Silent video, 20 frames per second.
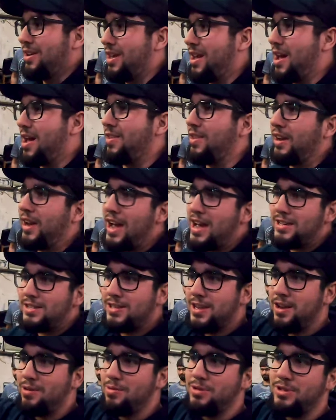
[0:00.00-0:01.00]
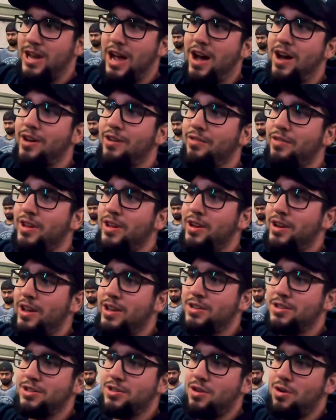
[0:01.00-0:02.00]
Yeah, and the gas tank was out of it,
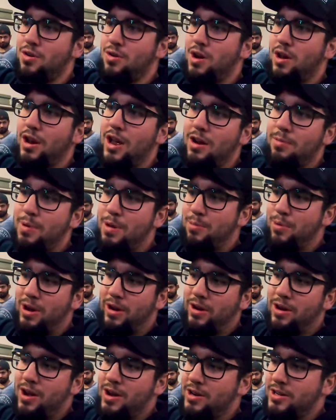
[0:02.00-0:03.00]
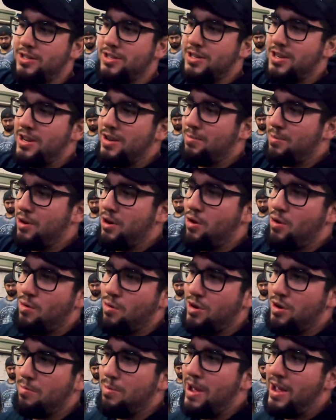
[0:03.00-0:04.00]
and so a lot of people had gone to see it, but no one
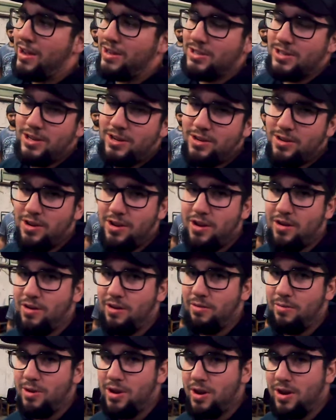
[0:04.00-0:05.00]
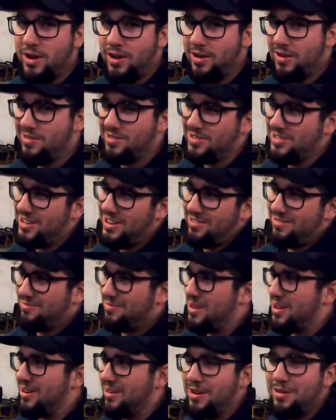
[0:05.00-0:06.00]
wanted to buy it because they couldn't hear it running. And I was like,
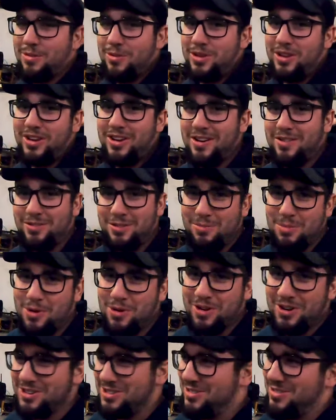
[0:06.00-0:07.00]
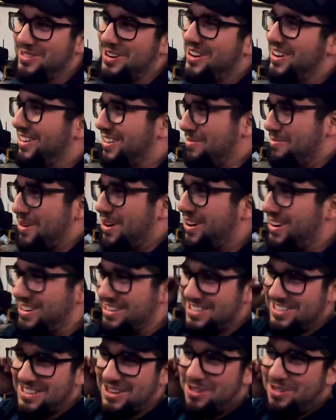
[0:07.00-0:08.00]
man, I don't really care if the motor doesn't run. The
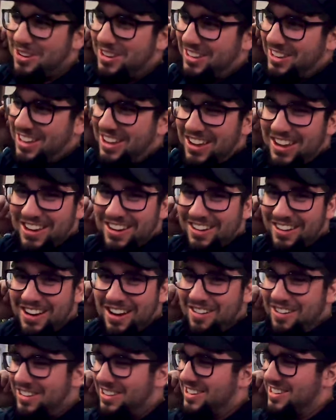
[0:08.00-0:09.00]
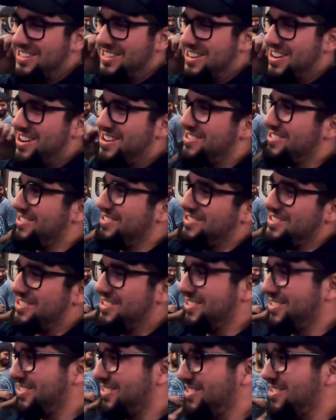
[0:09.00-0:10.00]
body's so clean, and everything's there. So I was
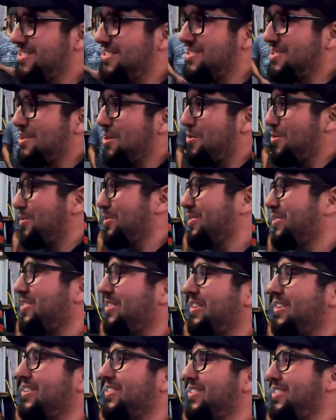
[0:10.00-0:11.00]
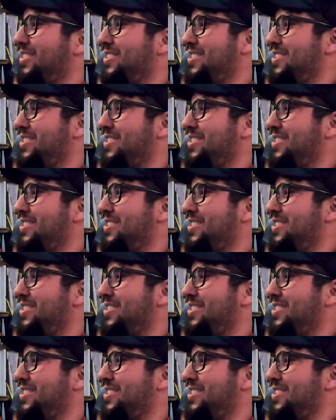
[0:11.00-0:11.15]
like, sold, you know.